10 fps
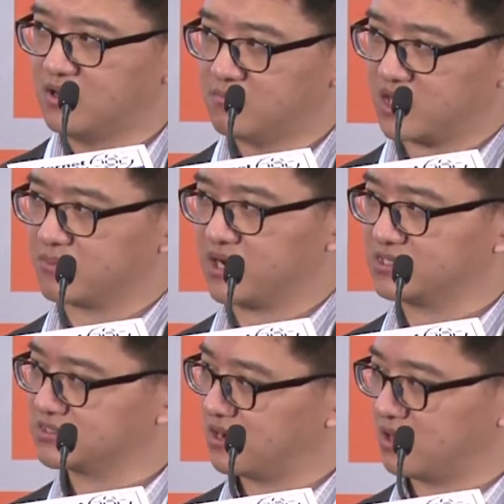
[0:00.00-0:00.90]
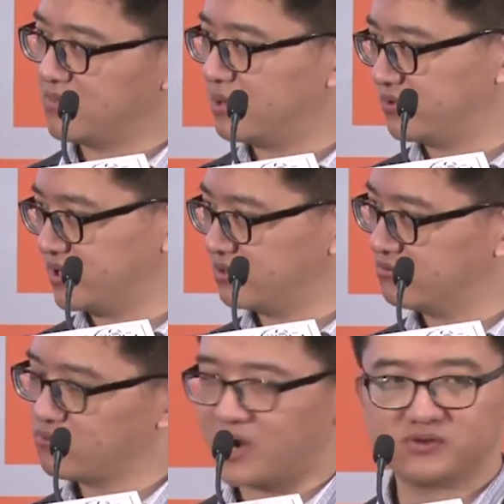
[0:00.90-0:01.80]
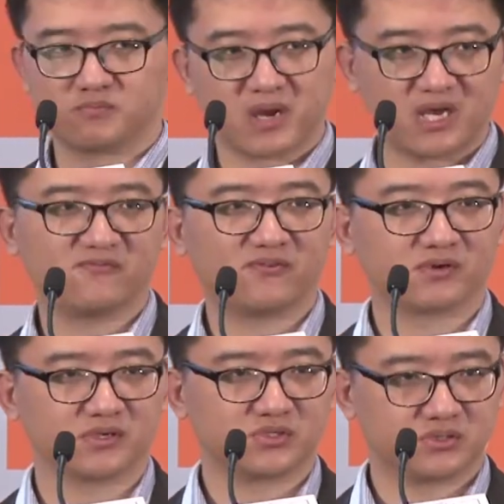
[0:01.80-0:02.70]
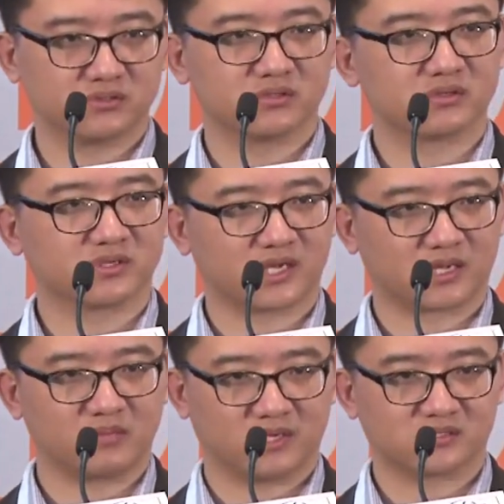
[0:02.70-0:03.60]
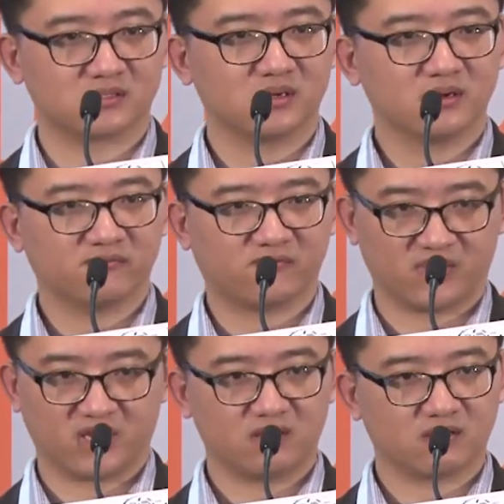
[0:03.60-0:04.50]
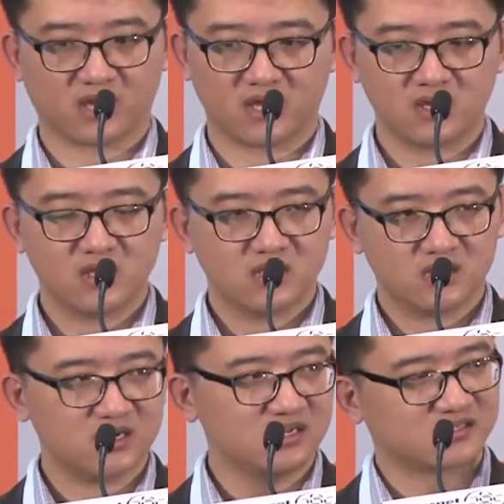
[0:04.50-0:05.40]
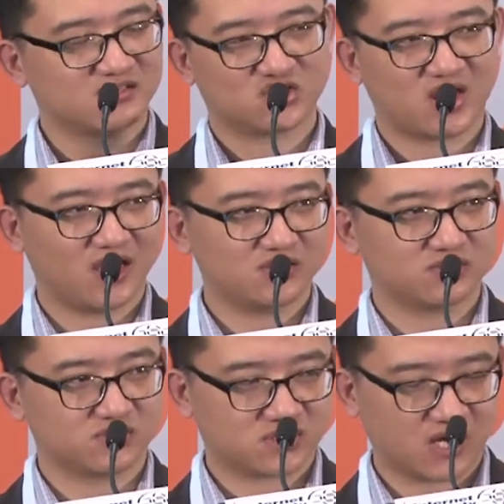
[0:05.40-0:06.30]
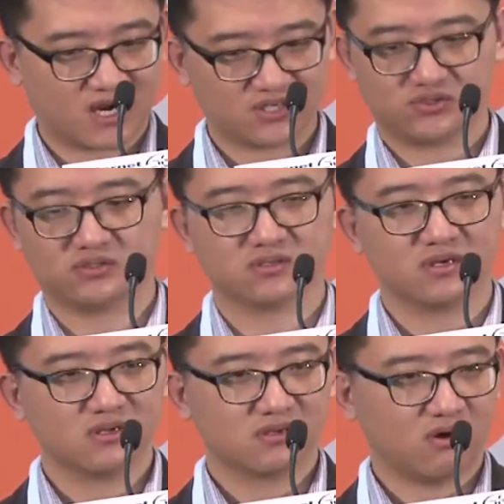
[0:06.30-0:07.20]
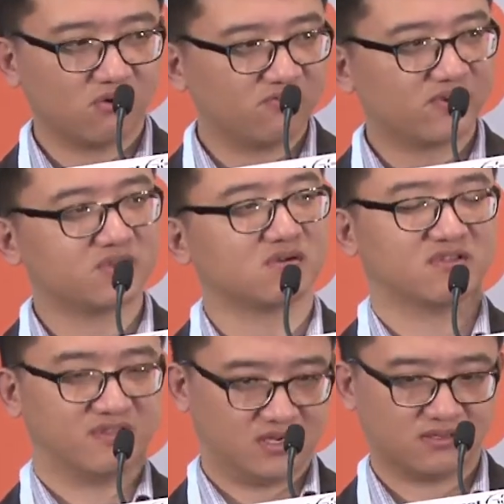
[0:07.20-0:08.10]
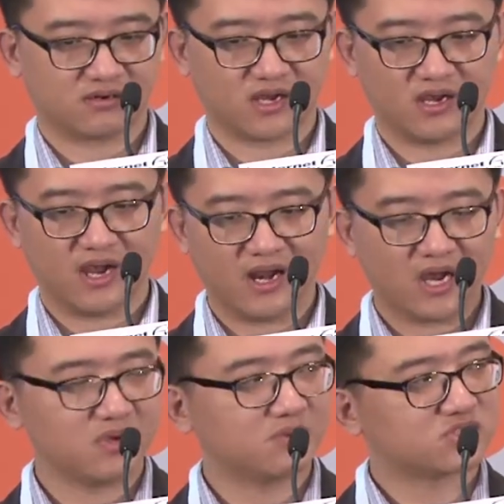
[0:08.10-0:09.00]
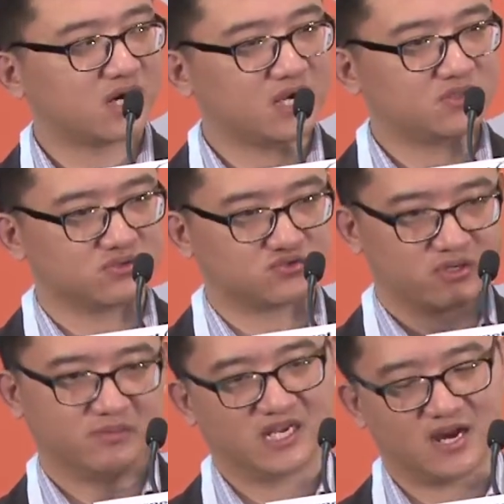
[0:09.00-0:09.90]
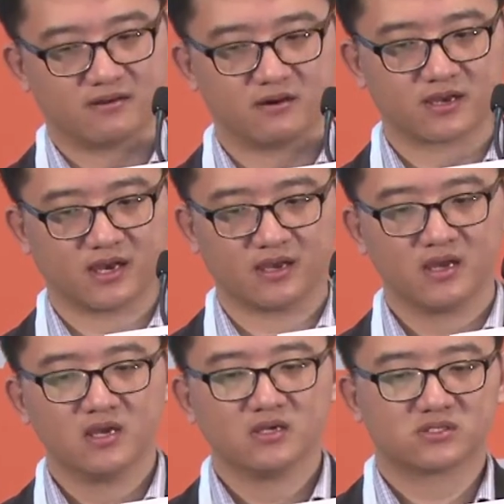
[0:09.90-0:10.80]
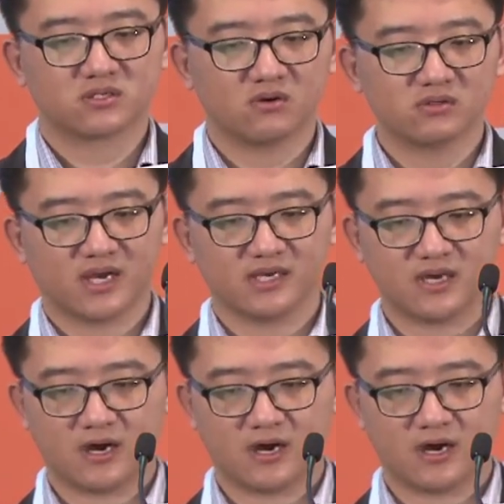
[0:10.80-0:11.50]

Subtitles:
megabytes memory. Why you pay for the 2 gigabytes for it, okay? It is try to charge you over your need, okay? And IBM try to trim it down, okay? So that